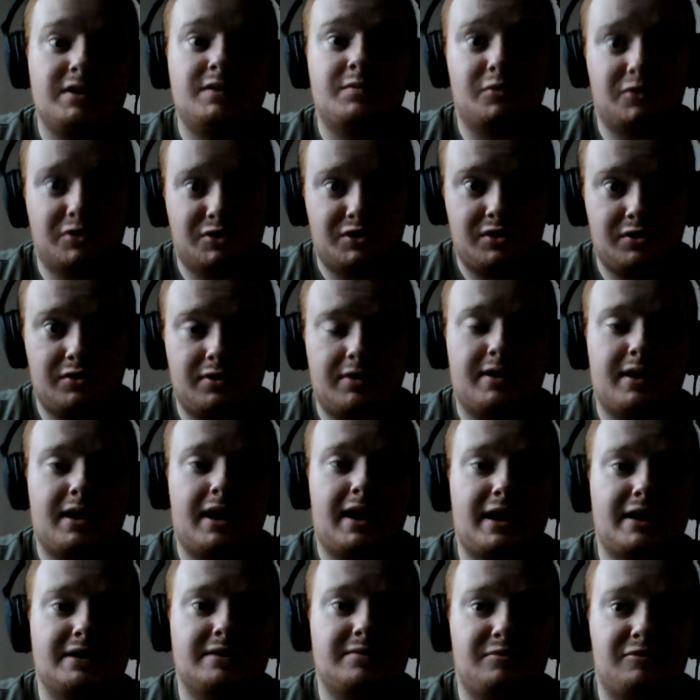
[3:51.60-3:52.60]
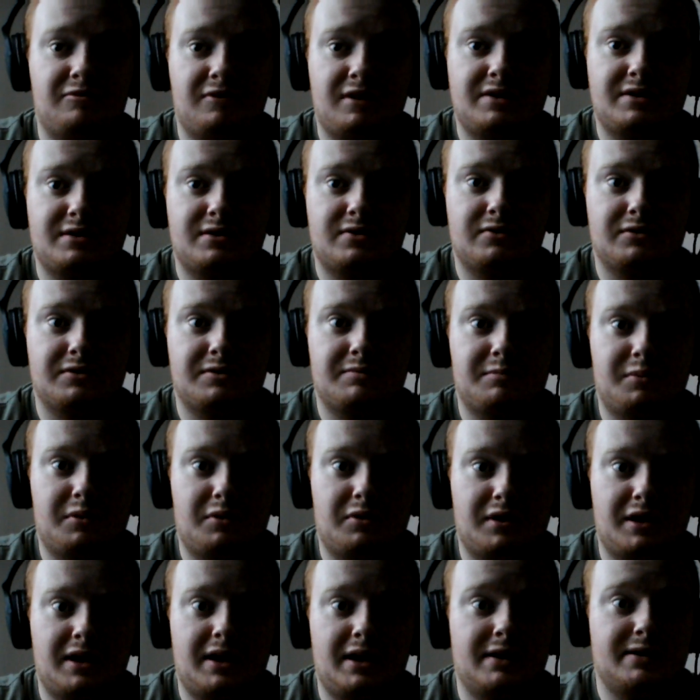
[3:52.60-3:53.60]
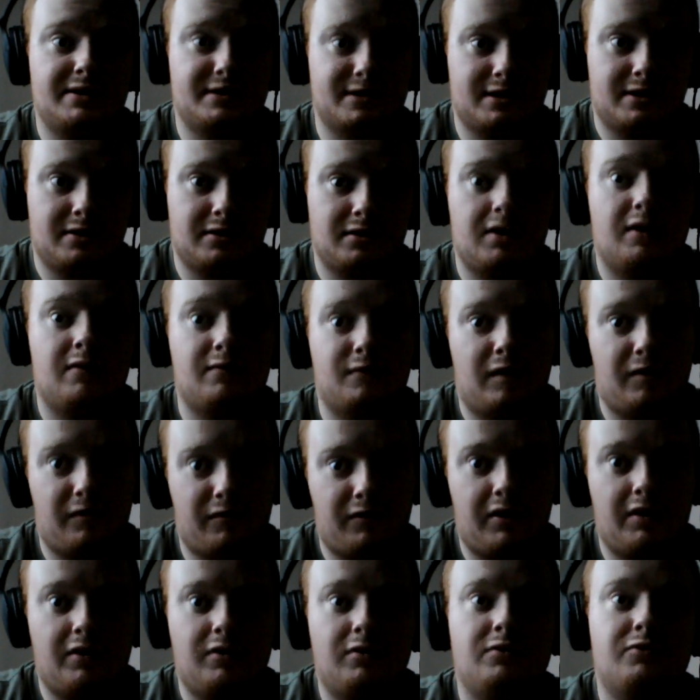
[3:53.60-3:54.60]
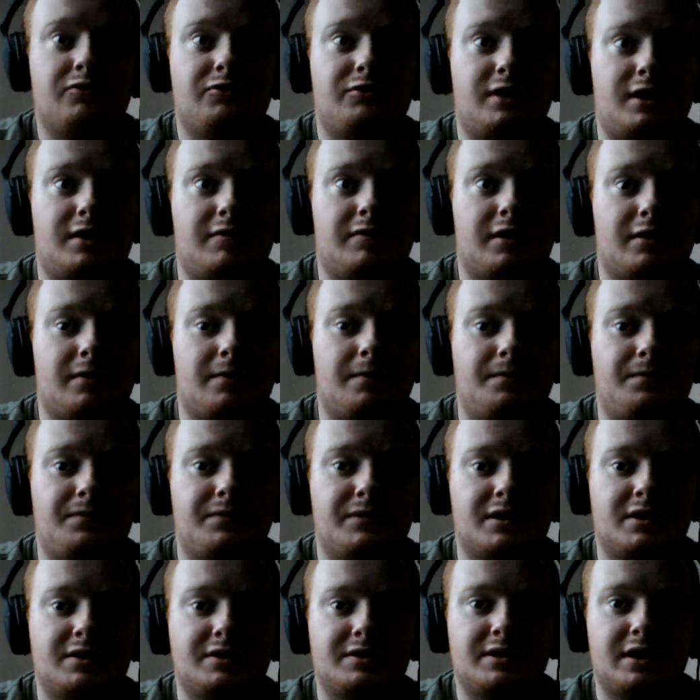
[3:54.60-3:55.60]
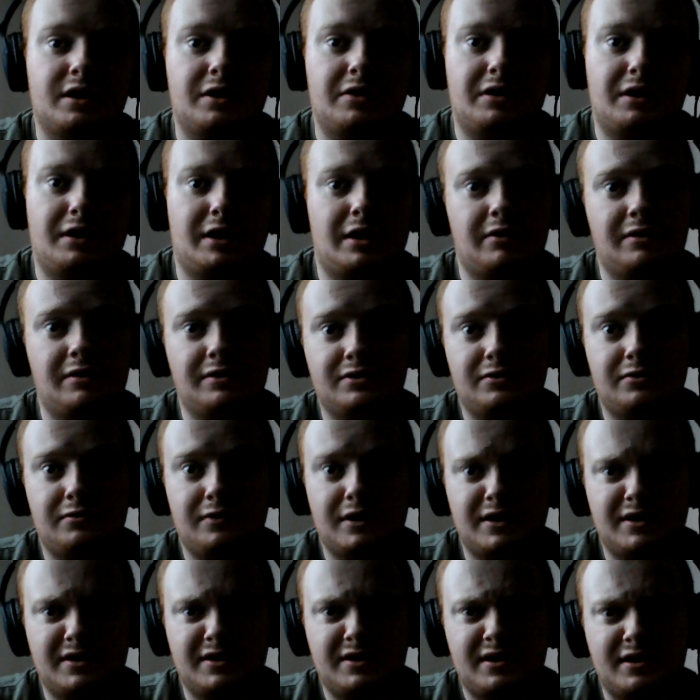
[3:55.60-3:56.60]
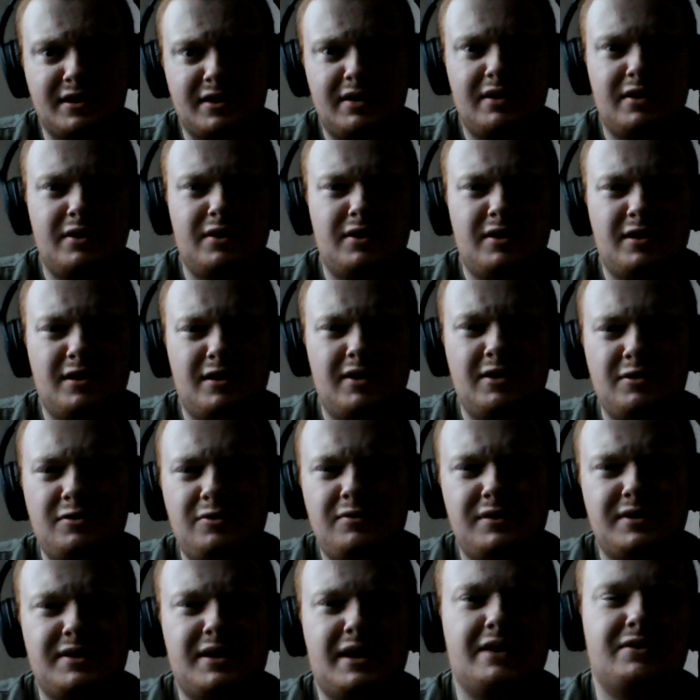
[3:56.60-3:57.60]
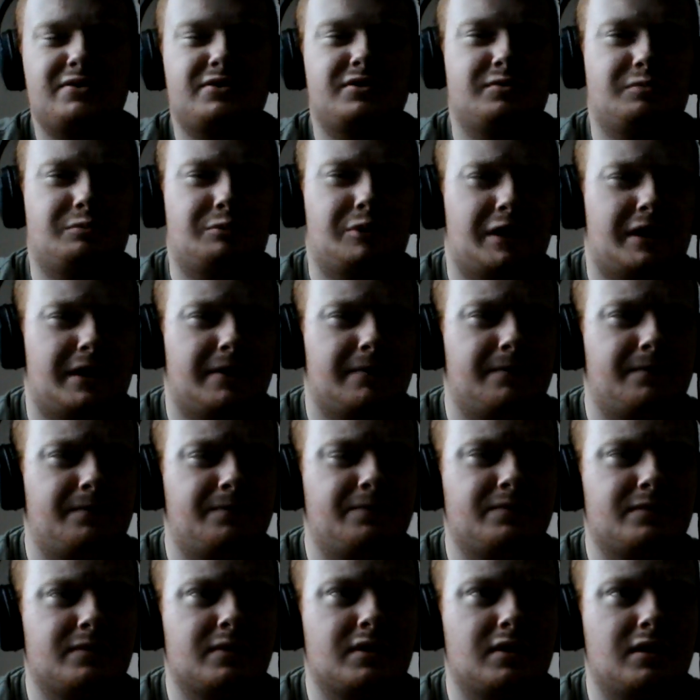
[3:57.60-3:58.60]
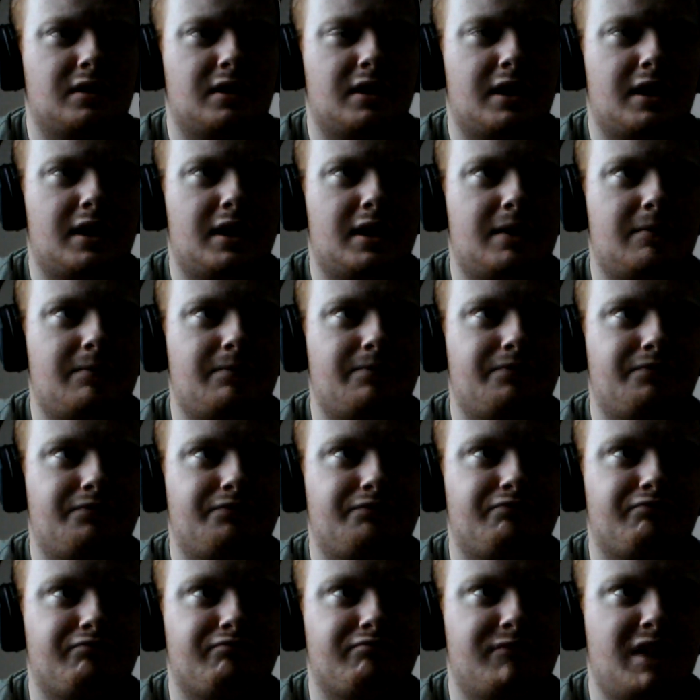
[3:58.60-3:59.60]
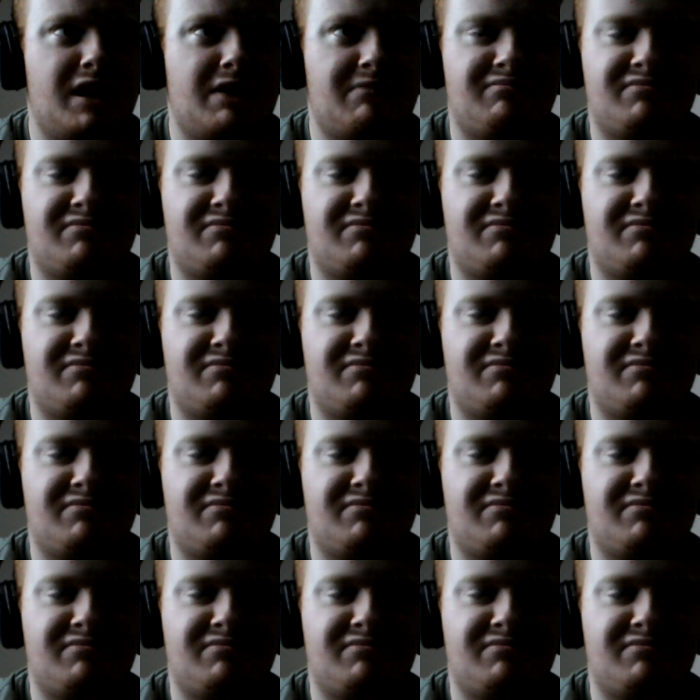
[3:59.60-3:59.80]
much luck as Perez does, but he is still a very, very good driver. So he's always there somewhere. Yeah,